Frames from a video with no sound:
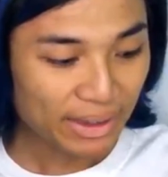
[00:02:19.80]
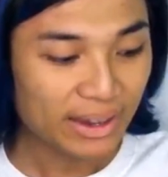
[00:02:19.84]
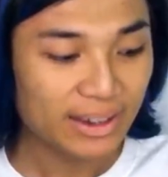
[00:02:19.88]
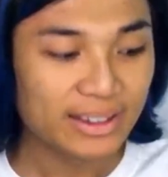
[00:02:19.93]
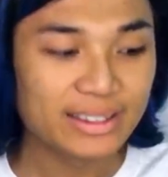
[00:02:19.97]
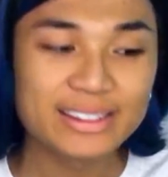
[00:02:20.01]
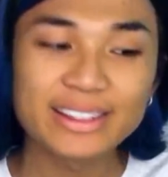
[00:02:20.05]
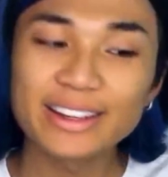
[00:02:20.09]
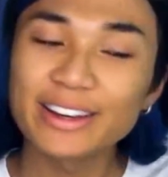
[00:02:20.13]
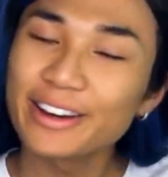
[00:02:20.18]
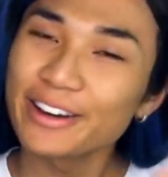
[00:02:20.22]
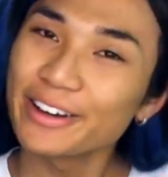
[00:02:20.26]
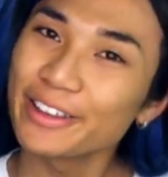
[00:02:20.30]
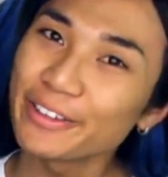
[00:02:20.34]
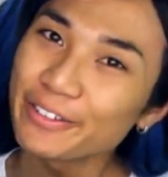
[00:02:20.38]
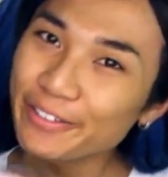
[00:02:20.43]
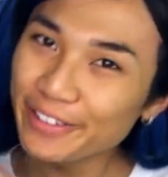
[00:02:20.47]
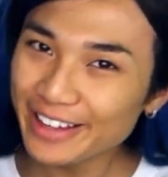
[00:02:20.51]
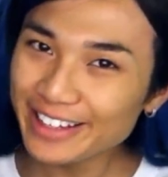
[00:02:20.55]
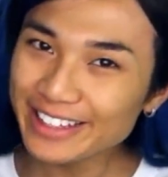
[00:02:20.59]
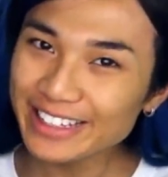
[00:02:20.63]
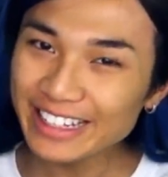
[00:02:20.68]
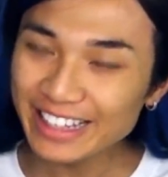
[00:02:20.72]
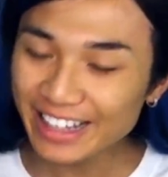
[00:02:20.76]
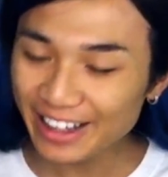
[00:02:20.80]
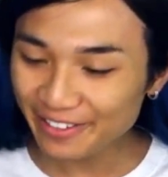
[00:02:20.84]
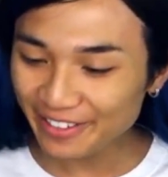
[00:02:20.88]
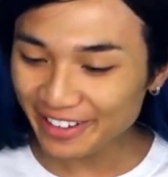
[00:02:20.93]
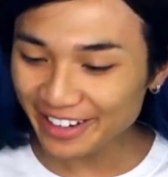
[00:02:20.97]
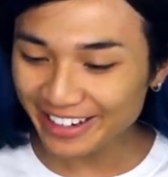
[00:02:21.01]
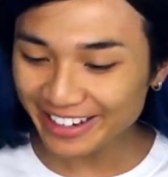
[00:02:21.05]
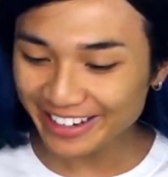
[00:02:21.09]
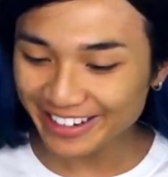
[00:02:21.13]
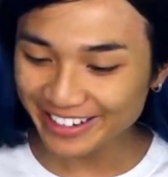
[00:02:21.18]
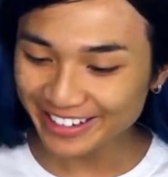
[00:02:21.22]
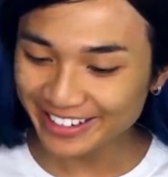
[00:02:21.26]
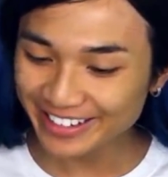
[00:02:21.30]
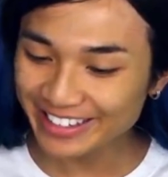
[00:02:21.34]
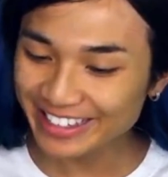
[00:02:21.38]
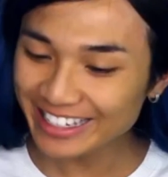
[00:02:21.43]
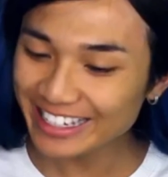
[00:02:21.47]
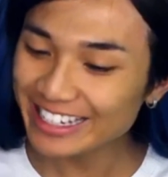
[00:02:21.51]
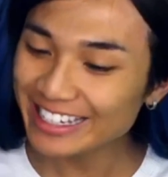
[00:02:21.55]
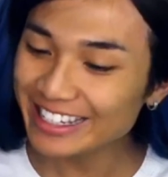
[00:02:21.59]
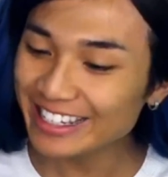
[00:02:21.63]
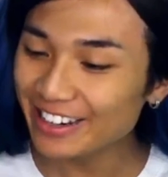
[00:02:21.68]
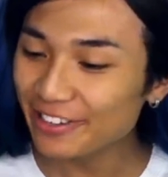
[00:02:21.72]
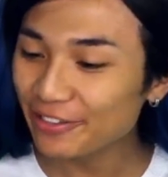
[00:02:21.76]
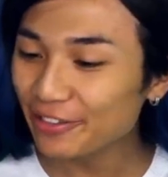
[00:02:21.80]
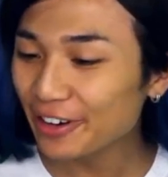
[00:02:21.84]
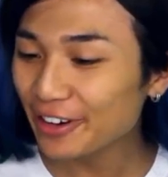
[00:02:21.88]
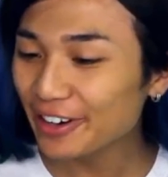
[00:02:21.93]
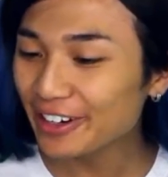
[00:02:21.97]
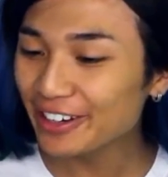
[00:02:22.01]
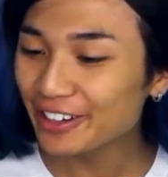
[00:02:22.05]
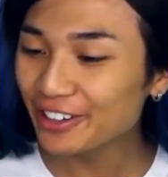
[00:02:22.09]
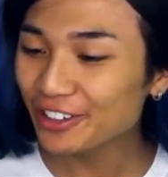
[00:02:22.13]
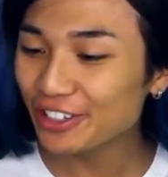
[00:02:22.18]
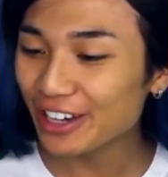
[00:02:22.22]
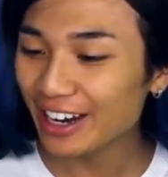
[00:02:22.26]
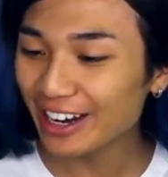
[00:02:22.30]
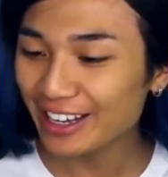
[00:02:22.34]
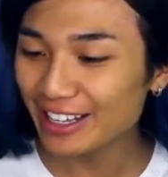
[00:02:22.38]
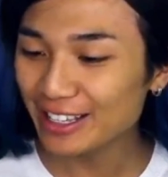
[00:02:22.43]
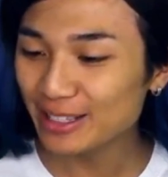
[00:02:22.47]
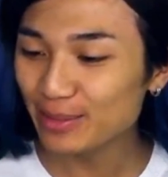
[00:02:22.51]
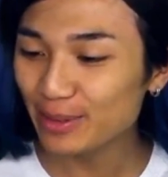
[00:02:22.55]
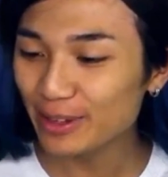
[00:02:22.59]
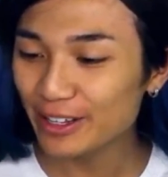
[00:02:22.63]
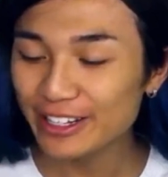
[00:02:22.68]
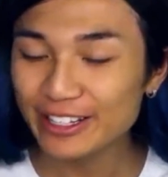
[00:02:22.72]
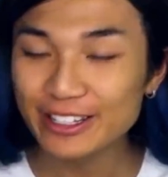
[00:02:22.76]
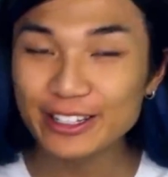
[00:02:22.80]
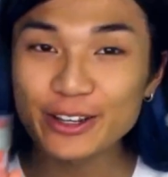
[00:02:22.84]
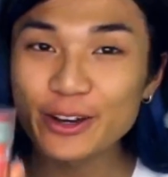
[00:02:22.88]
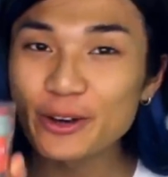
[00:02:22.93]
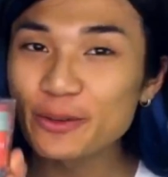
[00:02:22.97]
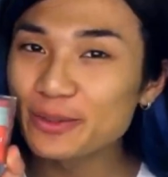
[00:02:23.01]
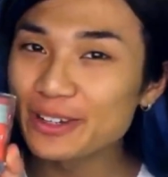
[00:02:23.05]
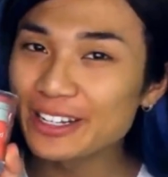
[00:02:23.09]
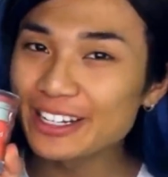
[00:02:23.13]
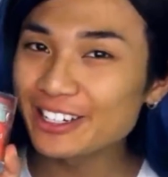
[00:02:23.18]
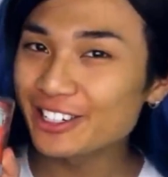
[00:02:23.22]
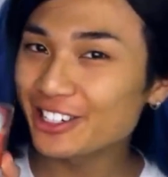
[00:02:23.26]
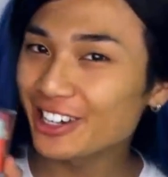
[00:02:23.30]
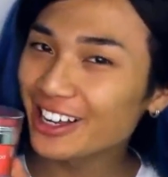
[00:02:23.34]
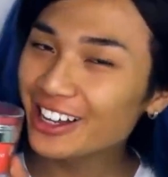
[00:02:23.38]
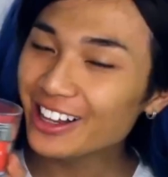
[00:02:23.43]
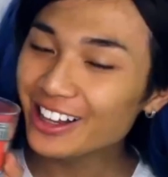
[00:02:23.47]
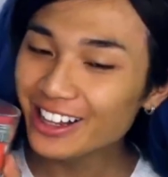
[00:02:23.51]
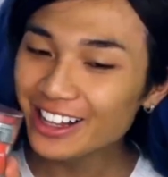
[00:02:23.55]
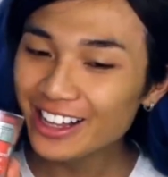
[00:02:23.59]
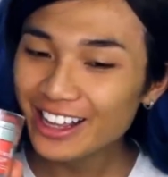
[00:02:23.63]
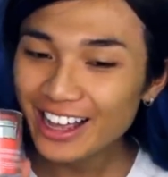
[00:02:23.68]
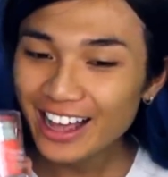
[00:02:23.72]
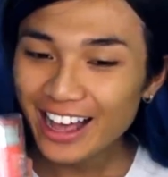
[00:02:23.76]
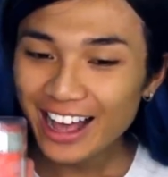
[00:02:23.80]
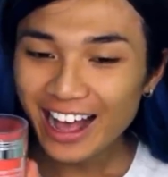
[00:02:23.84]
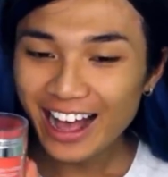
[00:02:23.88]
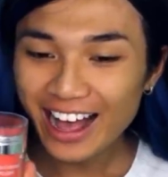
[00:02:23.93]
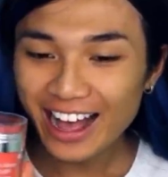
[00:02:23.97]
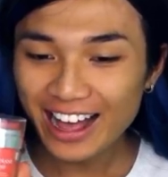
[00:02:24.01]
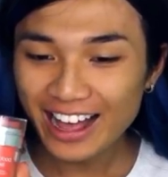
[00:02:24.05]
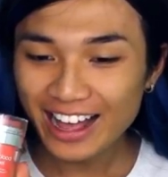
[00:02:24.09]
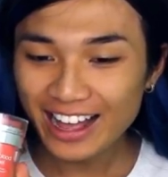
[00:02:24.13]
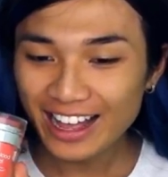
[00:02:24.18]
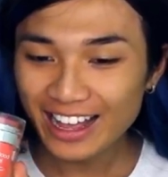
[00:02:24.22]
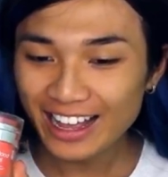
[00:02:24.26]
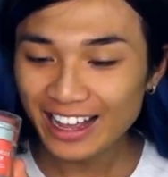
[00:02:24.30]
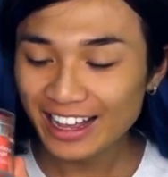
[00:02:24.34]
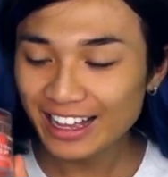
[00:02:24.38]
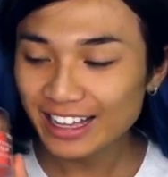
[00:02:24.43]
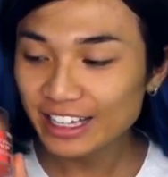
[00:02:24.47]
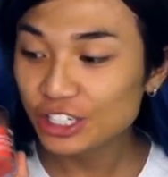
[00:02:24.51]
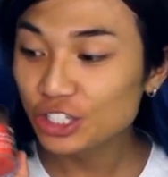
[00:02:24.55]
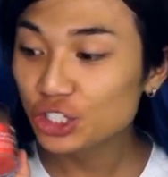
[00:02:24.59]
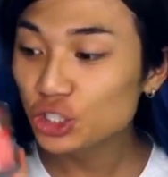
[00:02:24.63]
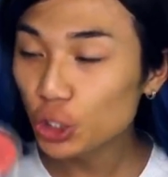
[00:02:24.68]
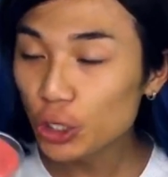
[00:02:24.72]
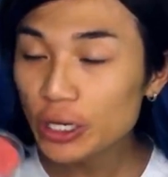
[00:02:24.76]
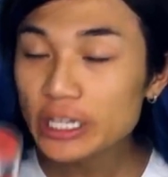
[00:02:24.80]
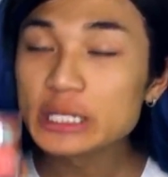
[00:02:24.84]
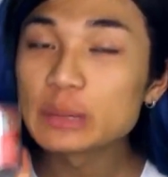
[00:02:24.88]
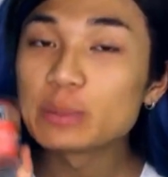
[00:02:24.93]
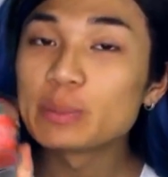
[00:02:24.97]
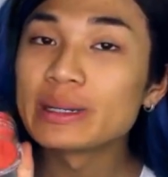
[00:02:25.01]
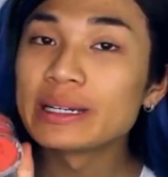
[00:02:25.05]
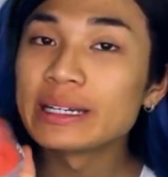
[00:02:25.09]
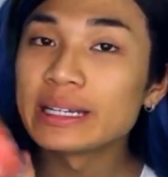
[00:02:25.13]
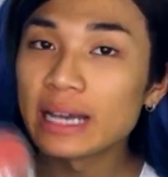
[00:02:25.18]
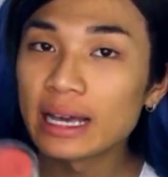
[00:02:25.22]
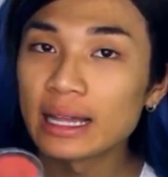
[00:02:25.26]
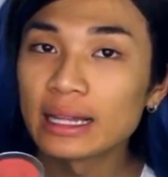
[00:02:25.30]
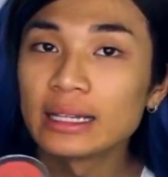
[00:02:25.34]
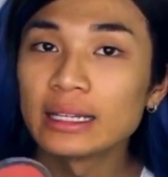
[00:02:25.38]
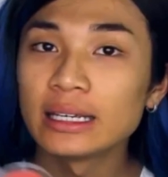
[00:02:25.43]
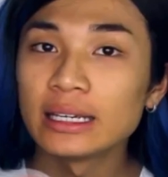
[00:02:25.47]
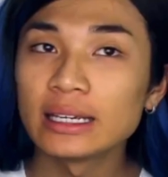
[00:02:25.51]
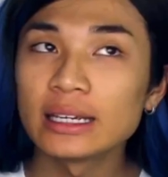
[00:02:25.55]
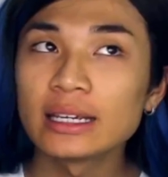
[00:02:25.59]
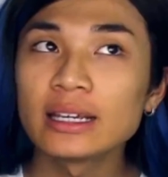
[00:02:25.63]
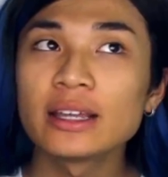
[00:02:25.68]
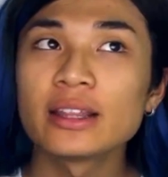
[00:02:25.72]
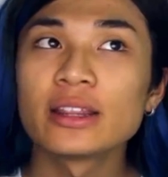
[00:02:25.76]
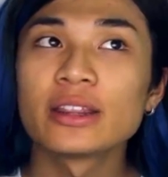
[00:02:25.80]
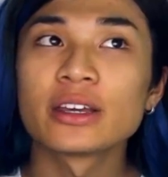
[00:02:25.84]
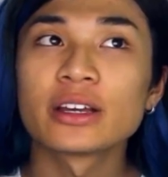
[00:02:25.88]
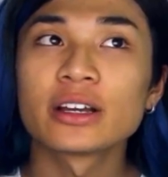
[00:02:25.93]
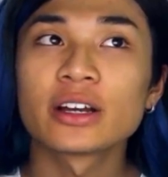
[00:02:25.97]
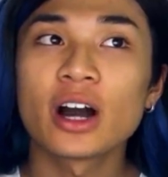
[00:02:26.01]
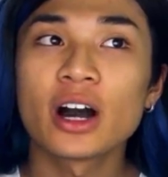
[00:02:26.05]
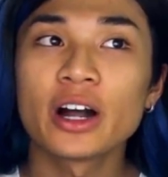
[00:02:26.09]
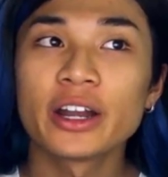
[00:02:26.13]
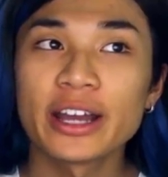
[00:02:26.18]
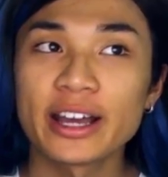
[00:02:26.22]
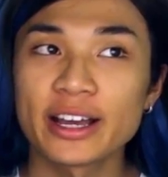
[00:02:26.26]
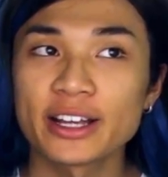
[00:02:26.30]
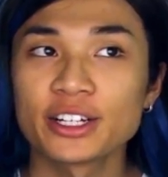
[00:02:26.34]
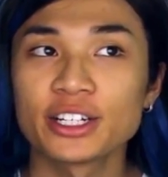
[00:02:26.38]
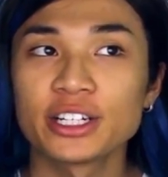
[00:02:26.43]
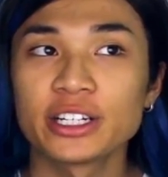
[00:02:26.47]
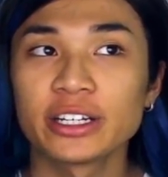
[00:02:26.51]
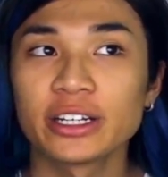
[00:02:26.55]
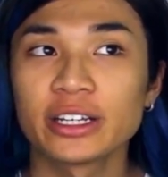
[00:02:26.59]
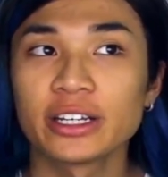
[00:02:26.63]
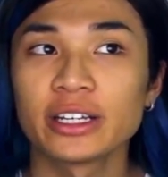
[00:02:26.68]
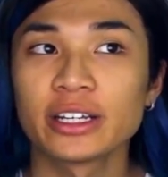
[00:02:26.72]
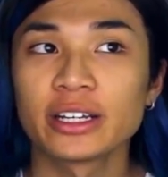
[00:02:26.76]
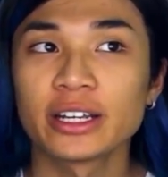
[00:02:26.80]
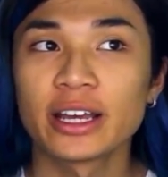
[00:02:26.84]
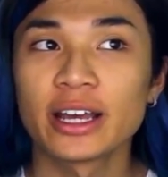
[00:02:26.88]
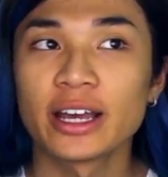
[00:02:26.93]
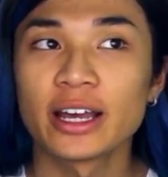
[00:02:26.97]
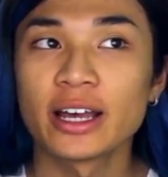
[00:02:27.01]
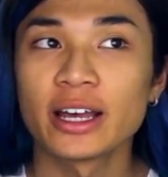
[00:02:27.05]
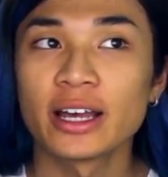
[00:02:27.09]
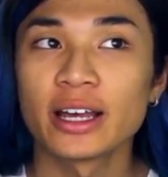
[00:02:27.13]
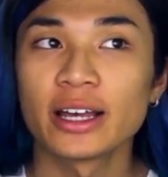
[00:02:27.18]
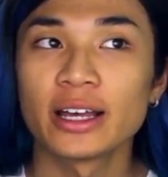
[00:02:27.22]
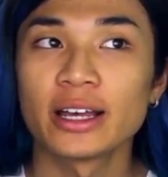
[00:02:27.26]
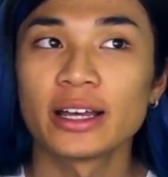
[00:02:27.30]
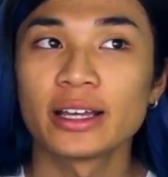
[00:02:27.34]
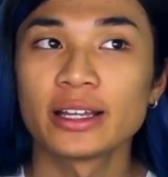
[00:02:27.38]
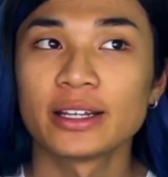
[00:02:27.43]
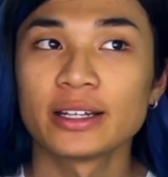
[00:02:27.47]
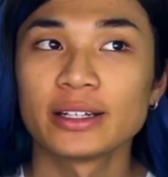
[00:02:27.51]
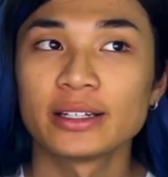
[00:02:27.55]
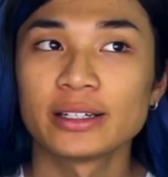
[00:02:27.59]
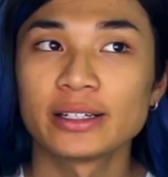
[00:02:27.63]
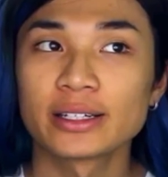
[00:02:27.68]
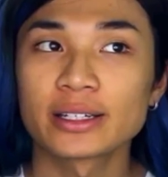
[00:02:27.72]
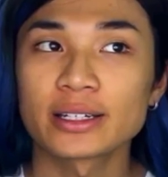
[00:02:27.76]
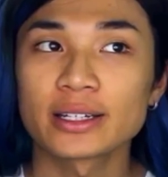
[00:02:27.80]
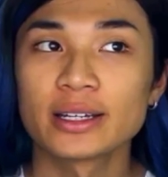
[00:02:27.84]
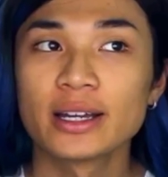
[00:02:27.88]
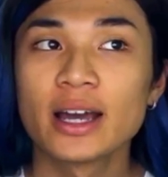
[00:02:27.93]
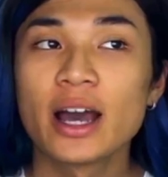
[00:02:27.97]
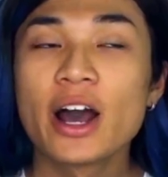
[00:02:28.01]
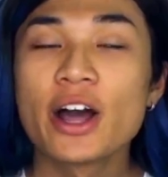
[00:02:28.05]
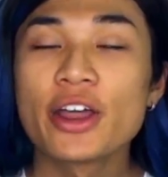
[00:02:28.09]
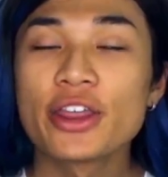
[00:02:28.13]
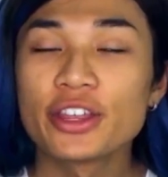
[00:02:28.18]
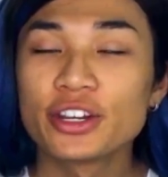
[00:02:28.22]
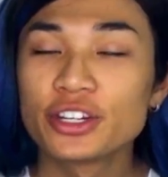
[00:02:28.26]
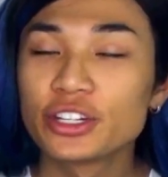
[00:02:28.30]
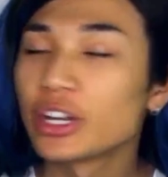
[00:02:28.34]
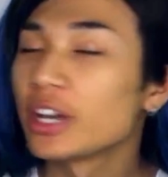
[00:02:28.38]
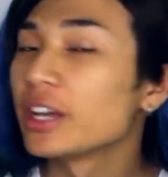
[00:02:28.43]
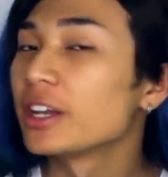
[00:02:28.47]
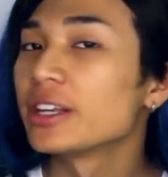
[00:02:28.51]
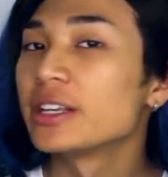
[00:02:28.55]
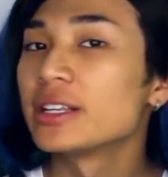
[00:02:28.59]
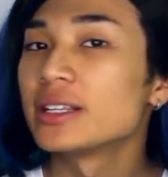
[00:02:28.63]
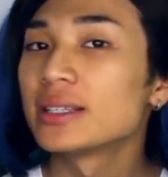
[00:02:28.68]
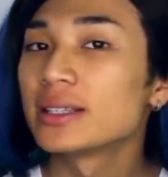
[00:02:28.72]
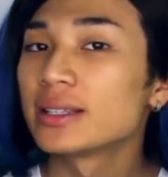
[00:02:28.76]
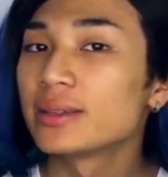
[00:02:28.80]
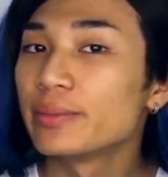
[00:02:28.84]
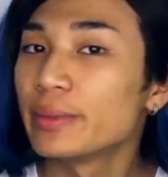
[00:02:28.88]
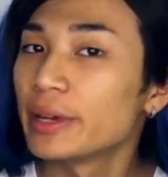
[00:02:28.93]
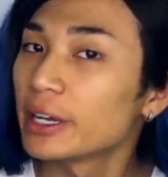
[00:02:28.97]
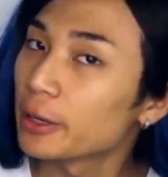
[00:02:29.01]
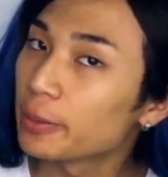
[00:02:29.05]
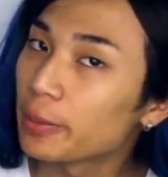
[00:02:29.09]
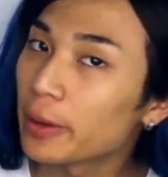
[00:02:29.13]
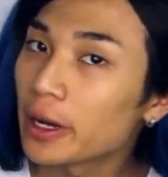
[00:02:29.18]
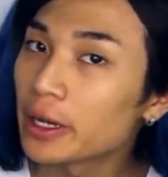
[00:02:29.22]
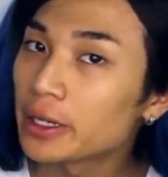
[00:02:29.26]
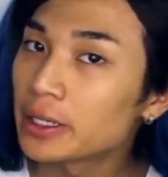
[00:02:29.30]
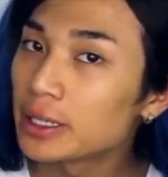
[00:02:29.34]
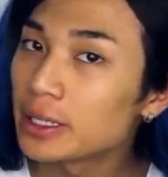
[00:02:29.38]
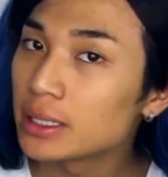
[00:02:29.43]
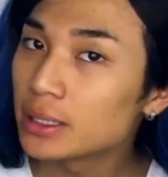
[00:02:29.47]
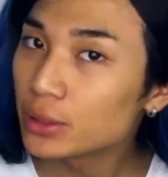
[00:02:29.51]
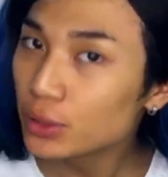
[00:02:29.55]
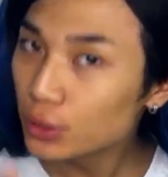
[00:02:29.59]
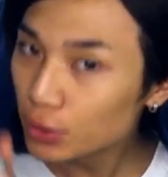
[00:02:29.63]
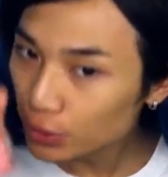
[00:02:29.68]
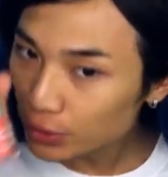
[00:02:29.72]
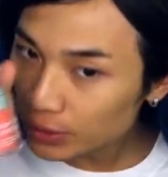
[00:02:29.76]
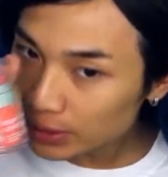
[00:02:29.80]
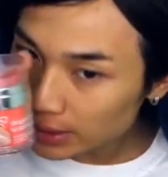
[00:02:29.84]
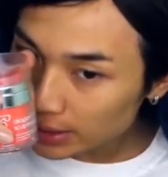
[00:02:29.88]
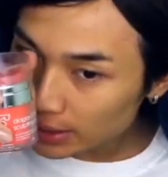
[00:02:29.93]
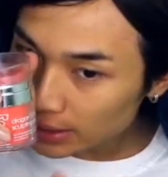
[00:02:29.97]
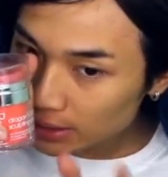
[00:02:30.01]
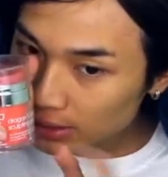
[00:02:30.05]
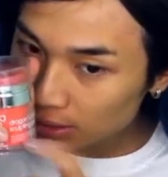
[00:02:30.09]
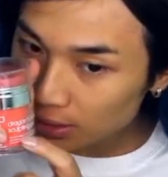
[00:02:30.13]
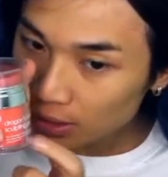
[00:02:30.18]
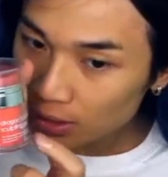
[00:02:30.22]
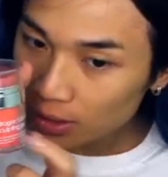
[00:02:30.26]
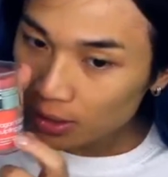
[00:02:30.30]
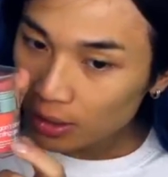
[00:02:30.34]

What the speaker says: So the first thing that I'm gonna use is the Loreal Dragon's Blood Sculpting Gel, and Joyce Bonelli, the Kardashian and the Jenner's makeup artist, use this.